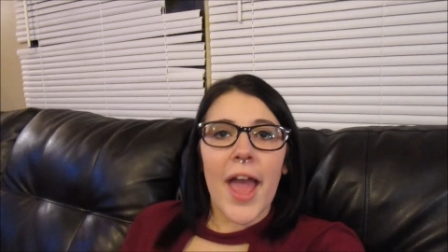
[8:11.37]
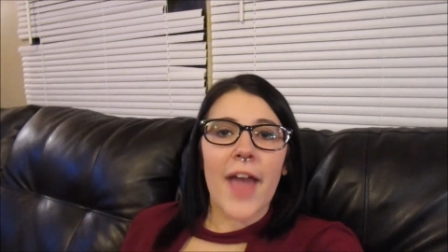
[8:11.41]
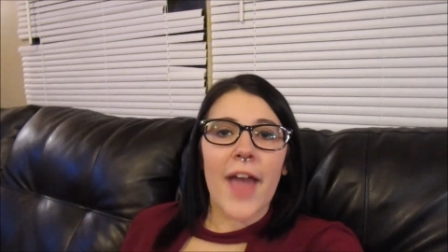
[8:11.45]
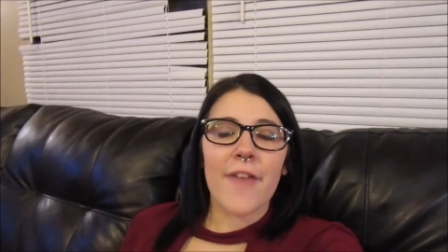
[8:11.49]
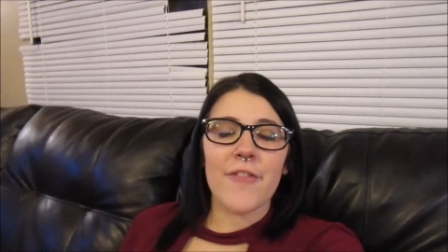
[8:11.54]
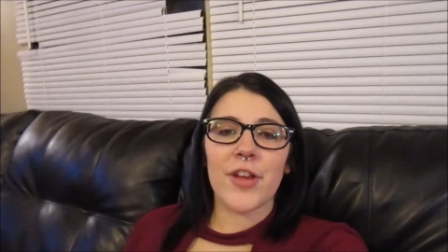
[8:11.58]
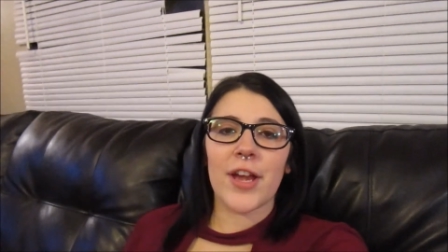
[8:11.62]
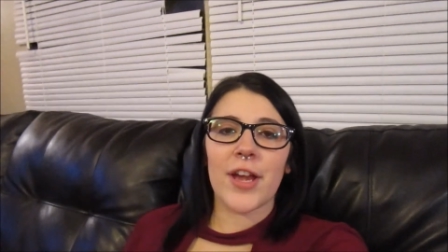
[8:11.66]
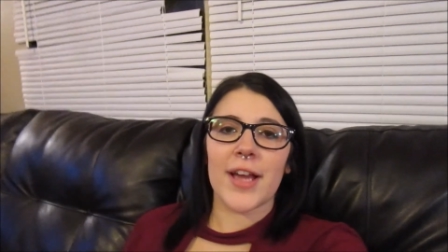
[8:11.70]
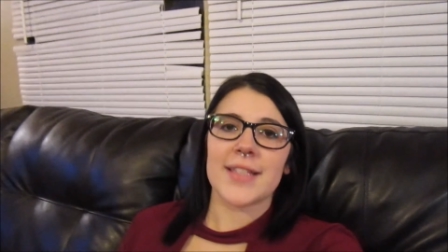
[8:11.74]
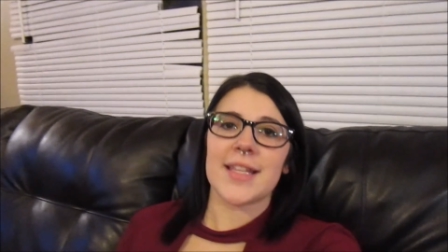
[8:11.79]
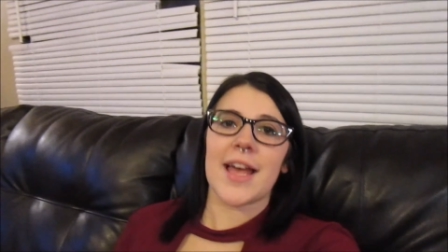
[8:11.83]

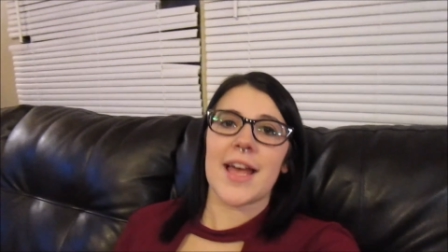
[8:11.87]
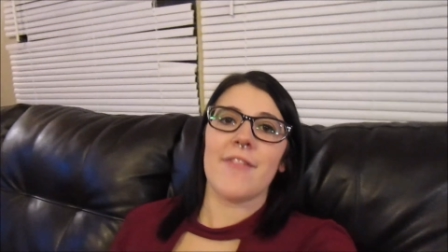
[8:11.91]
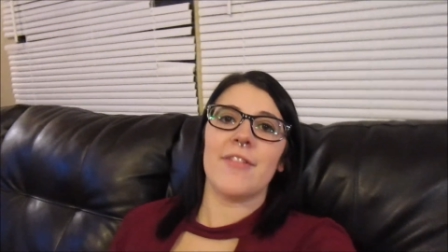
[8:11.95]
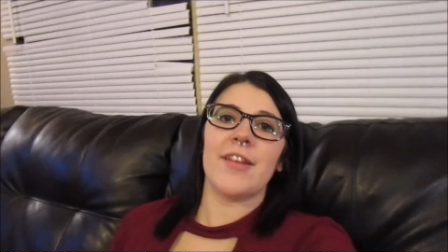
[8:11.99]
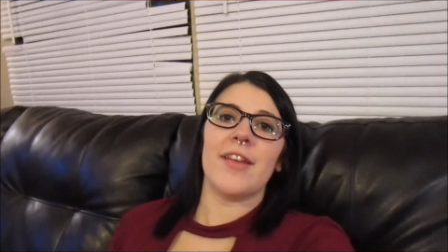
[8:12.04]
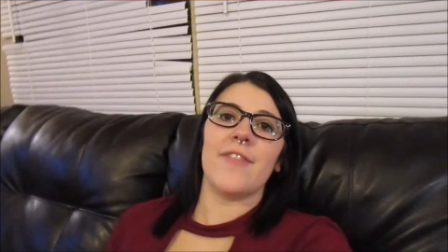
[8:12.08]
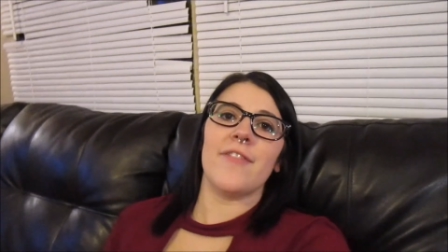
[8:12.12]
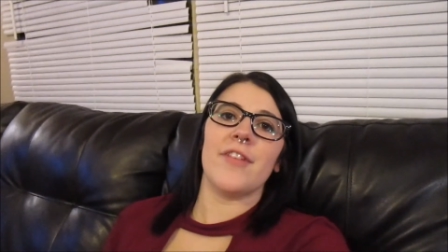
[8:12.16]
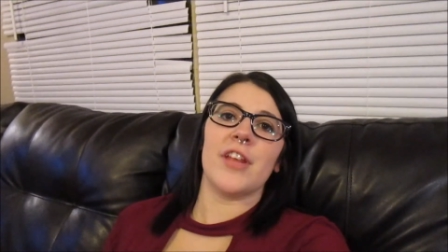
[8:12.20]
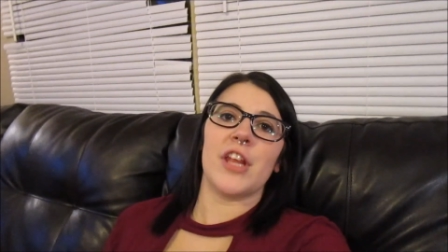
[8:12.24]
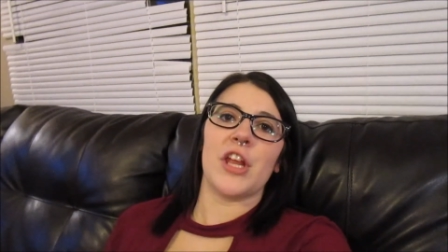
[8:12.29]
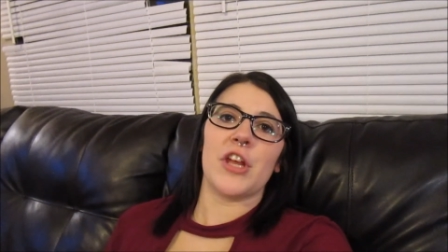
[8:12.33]
If you guys have
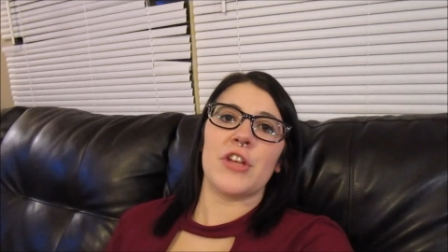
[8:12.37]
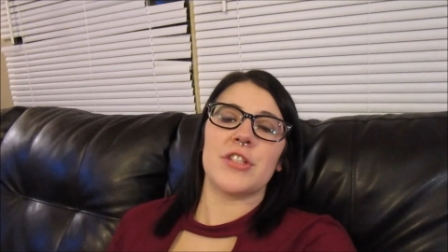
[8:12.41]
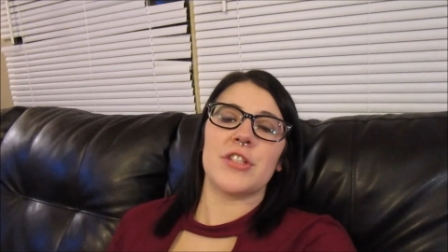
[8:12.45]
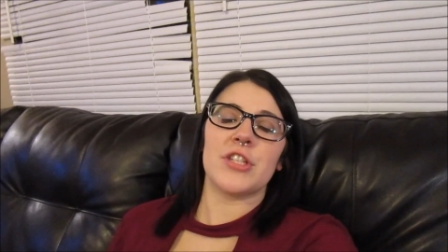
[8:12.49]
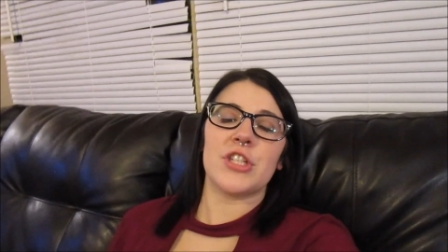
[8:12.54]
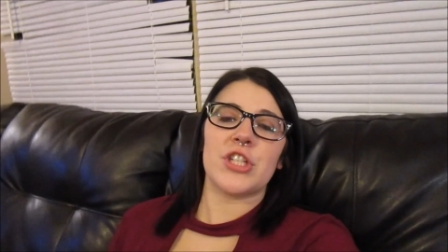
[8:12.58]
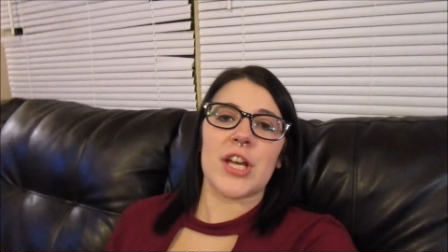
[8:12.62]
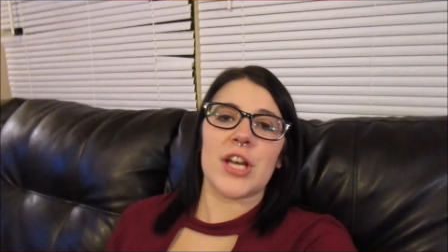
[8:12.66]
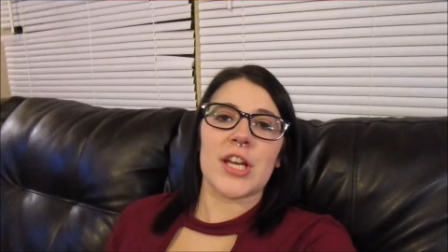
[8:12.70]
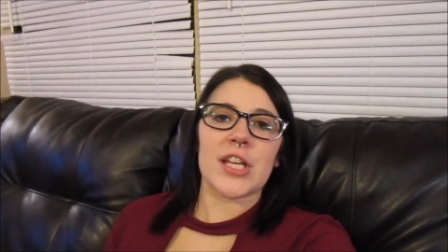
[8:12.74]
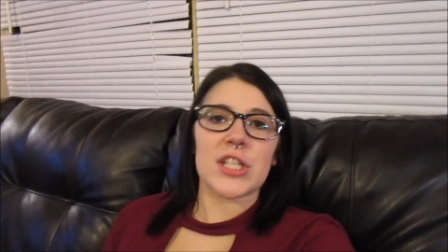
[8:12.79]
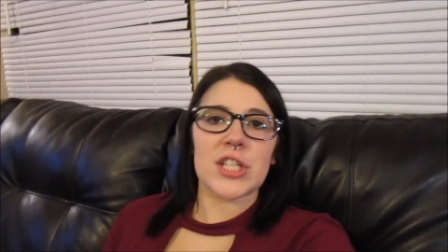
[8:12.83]
any video
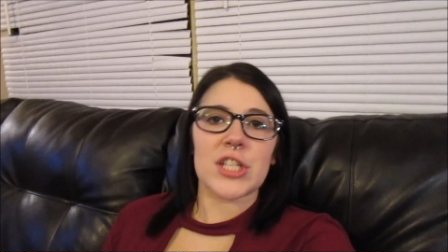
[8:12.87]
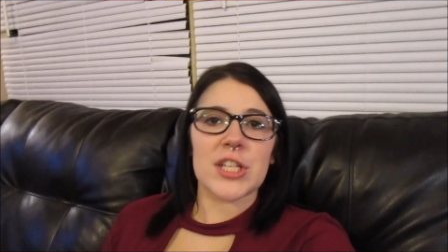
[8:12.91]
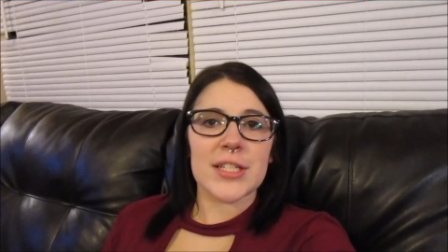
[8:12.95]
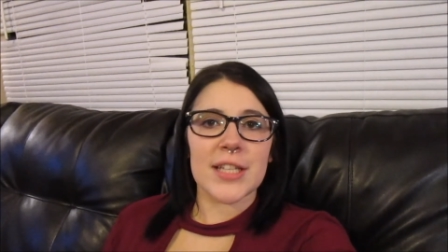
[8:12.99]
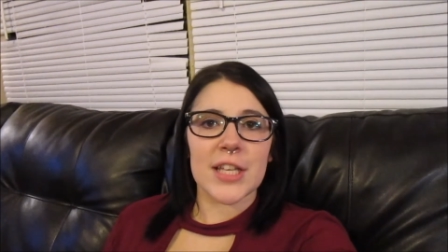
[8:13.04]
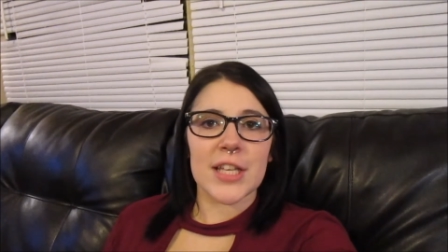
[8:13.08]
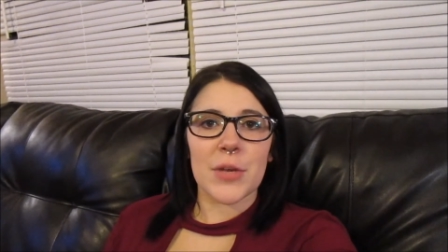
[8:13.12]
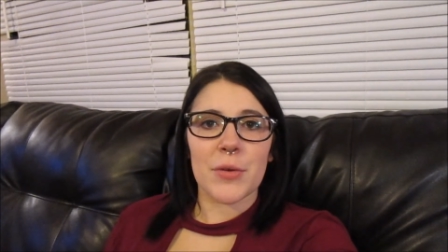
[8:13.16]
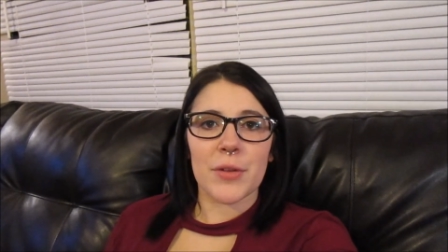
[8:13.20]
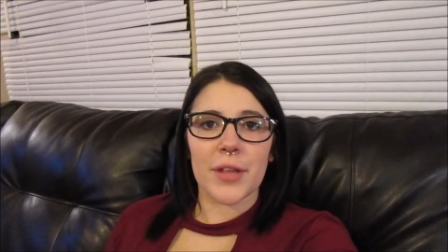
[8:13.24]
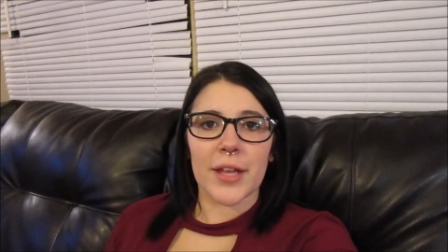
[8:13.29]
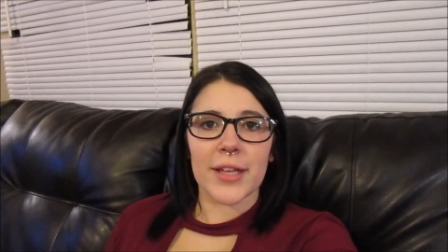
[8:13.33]
suggestions
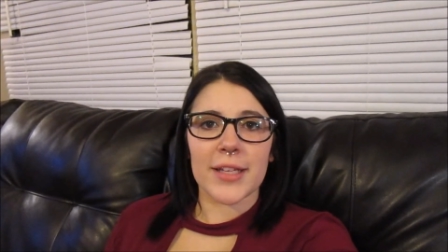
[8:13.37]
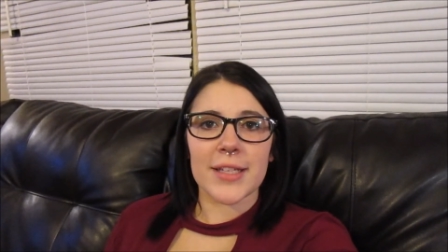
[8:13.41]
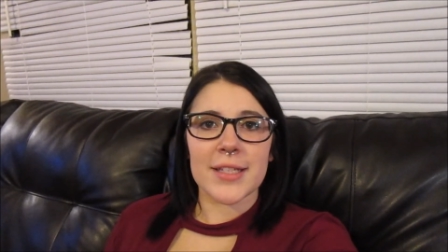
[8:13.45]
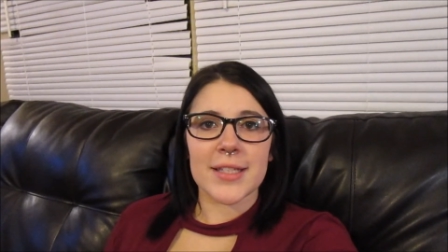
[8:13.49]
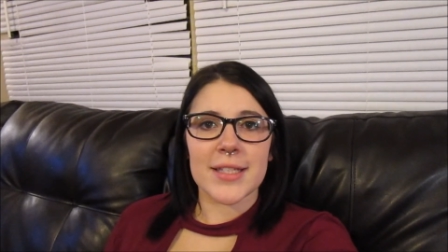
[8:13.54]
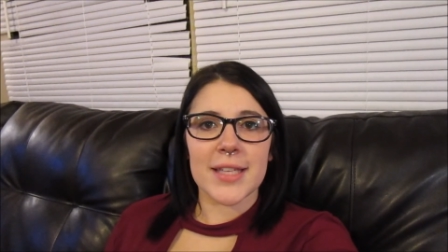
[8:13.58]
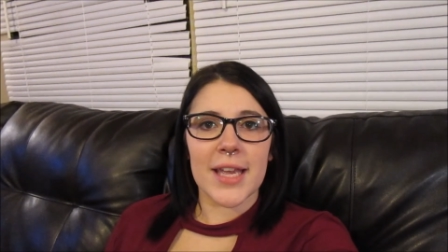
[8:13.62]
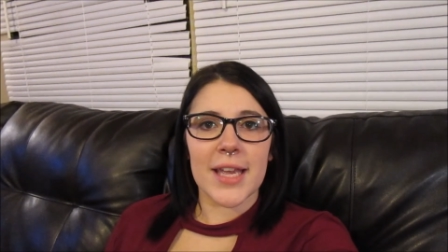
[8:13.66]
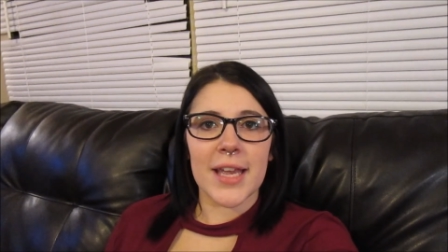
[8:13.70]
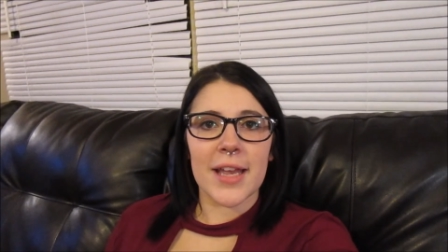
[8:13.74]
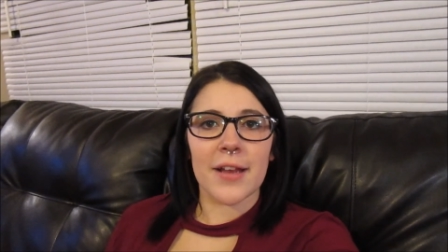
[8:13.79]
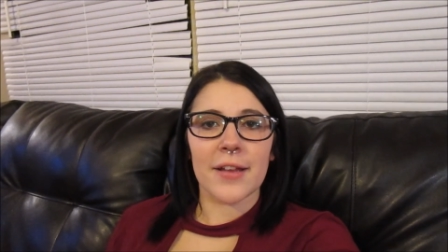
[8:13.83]
that you would like to
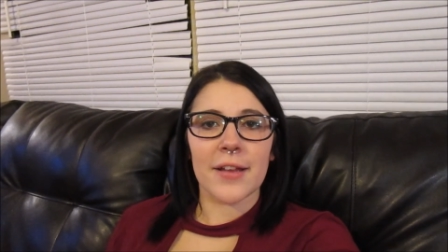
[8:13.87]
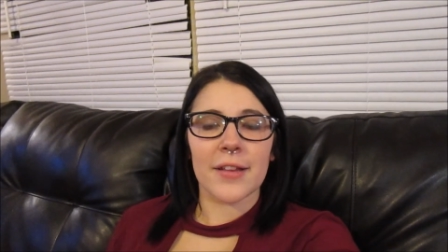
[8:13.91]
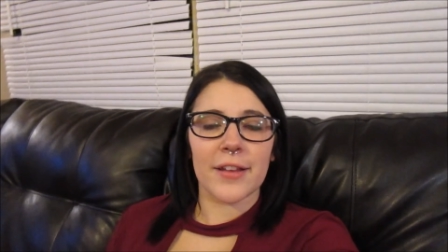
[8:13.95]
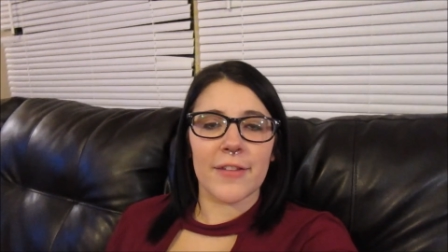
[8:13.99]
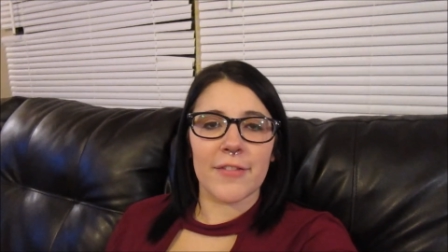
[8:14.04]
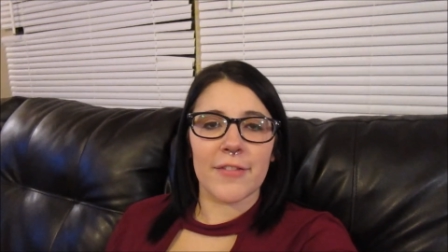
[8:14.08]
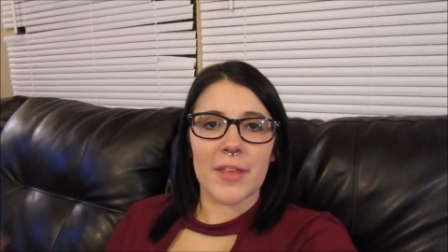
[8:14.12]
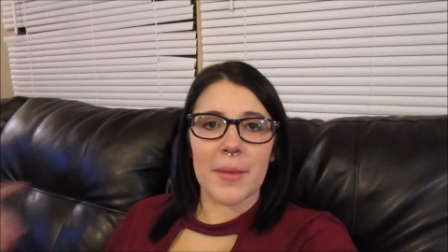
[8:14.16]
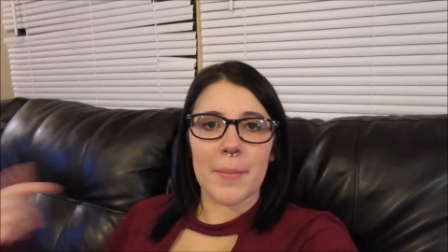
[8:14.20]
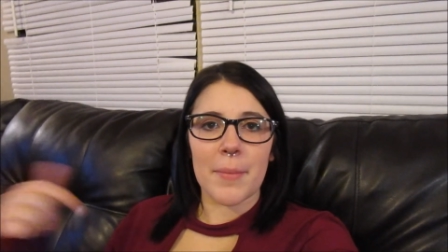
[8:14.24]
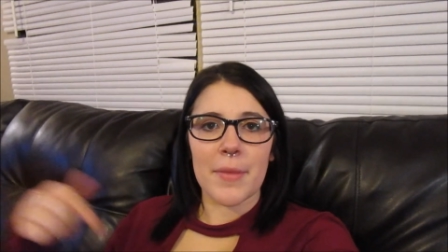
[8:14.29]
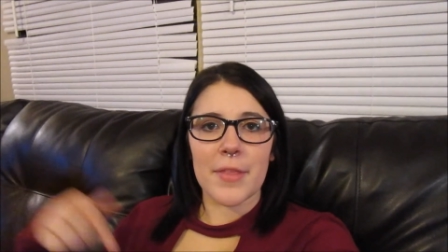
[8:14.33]
see,
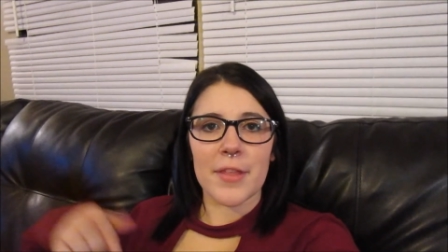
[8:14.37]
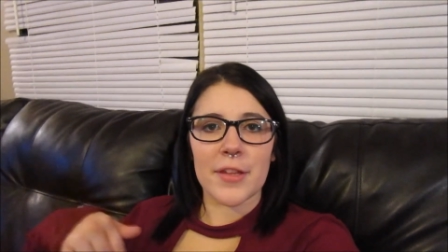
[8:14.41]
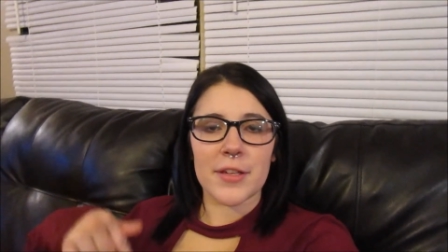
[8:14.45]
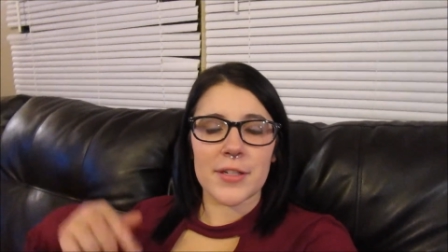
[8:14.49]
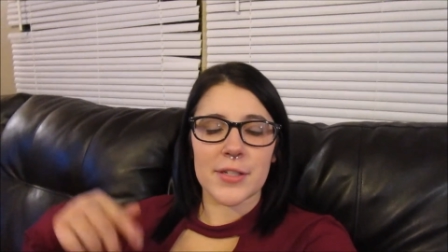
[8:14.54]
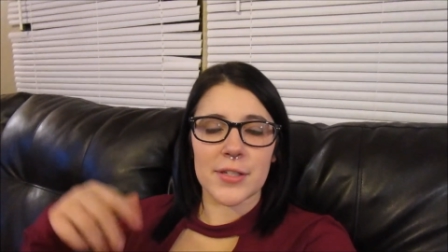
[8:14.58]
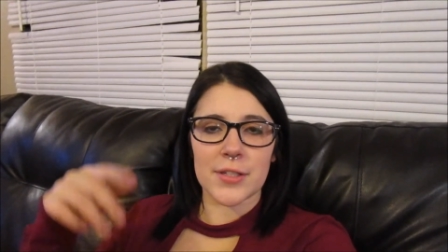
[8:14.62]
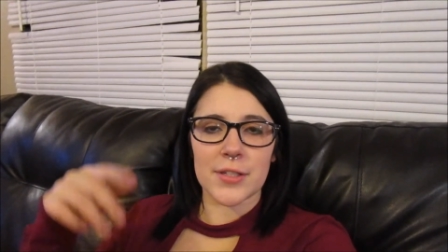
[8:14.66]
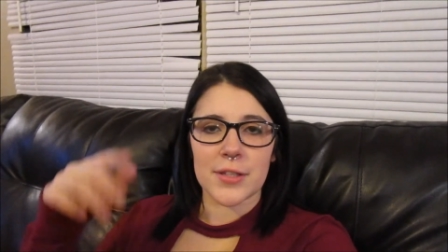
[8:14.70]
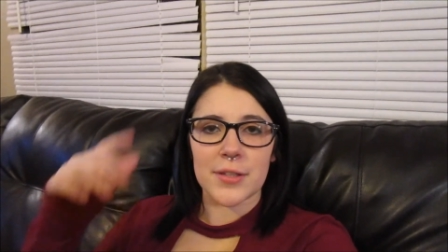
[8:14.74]
leave them in the